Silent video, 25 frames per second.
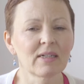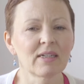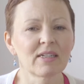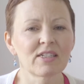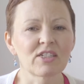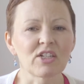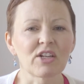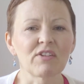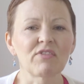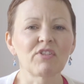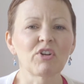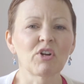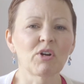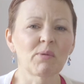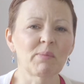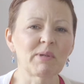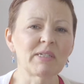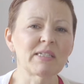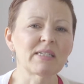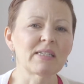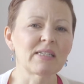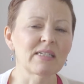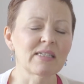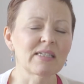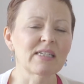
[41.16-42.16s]
So if your
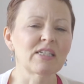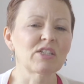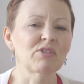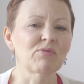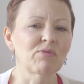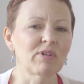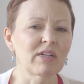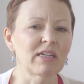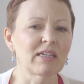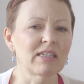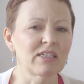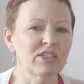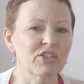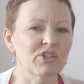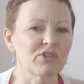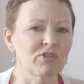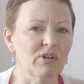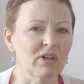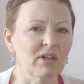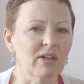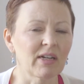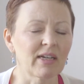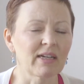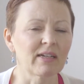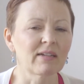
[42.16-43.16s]
business is really
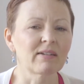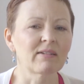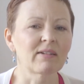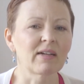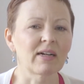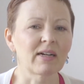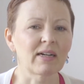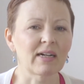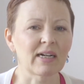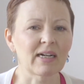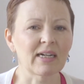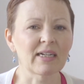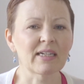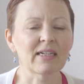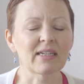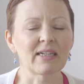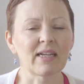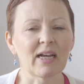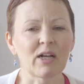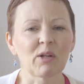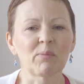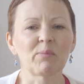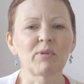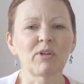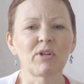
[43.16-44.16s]
struggling, I can
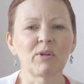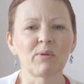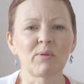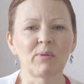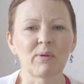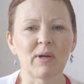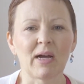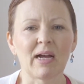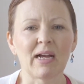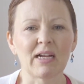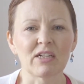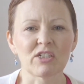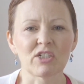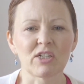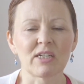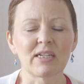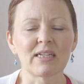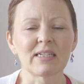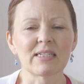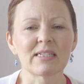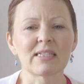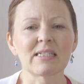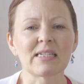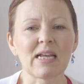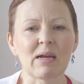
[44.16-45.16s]
help you actually
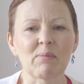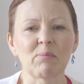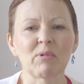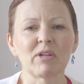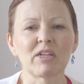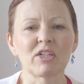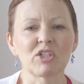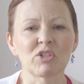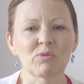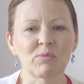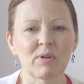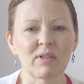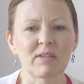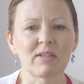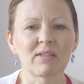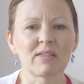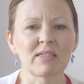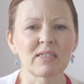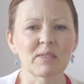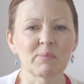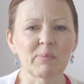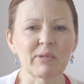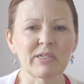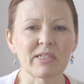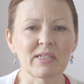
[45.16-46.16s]
establish whether
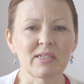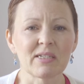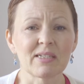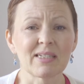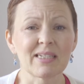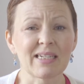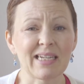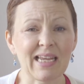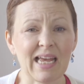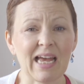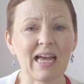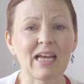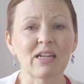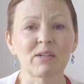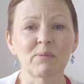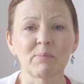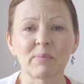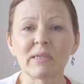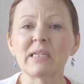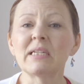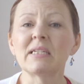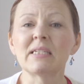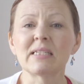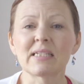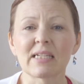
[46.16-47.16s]
this business can
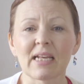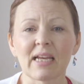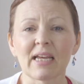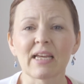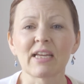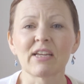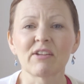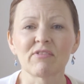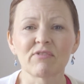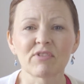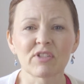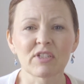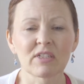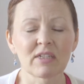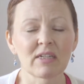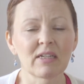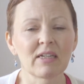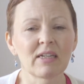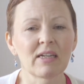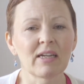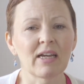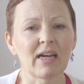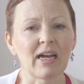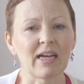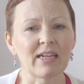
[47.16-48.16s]
be saved
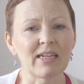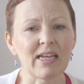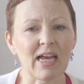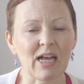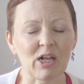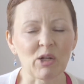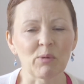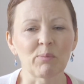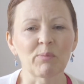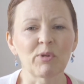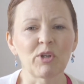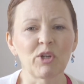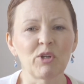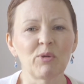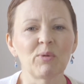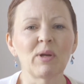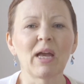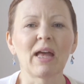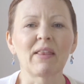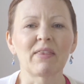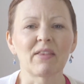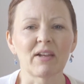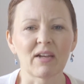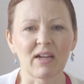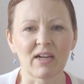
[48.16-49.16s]
and help you
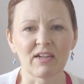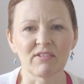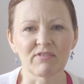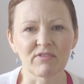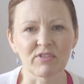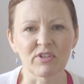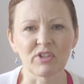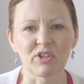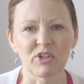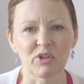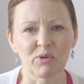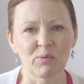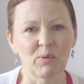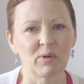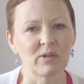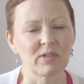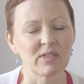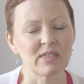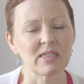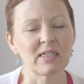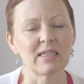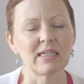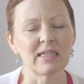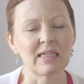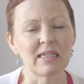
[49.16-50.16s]
get the life that you want
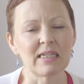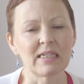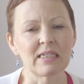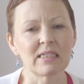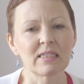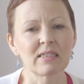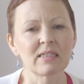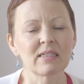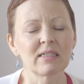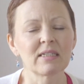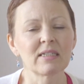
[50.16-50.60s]
to lead.